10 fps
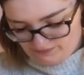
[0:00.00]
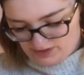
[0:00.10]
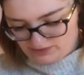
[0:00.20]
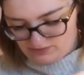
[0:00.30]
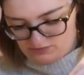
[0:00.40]

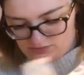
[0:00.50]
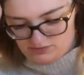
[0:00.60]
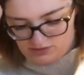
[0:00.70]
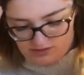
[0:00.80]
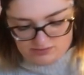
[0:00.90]
That's not
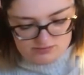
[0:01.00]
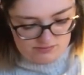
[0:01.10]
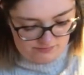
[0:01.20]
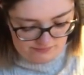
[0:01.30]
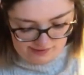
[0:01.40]
so.
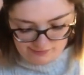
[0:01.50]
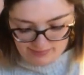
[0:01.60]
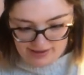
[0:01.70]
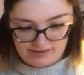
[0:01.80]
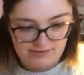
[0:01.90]
5
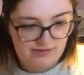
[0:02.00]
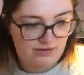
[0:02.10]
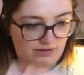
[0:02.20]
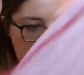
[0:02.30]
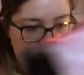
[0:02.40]
pairs, so